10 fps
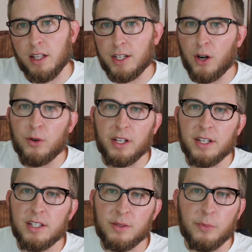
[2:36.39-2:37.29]
like
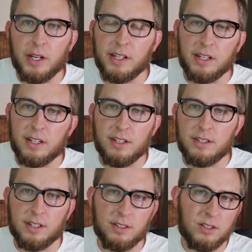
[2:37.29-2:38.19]
ODEs and
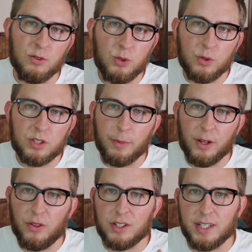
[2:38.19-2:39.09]
PDEs, and you do some
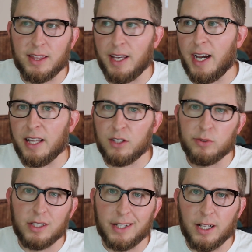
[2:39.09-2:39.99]
other things like that, like
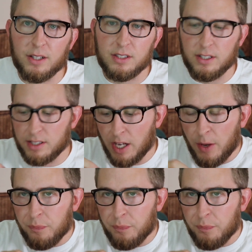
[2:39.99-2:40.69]
real analysis,